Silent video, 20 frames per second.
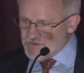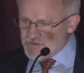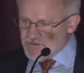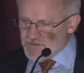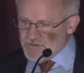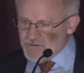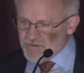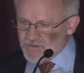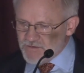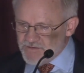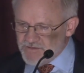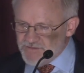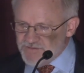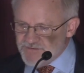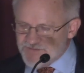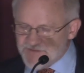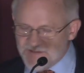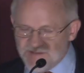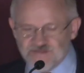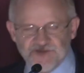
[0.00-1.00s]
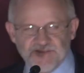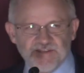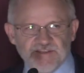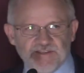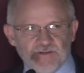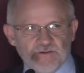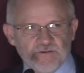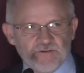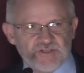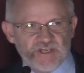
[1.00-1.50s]
Here is
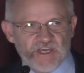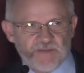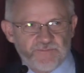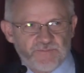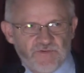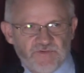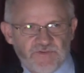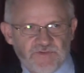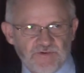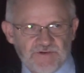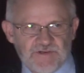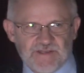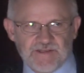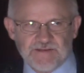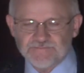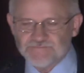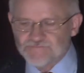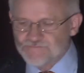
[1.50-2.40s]
Ezekiel chapter 30.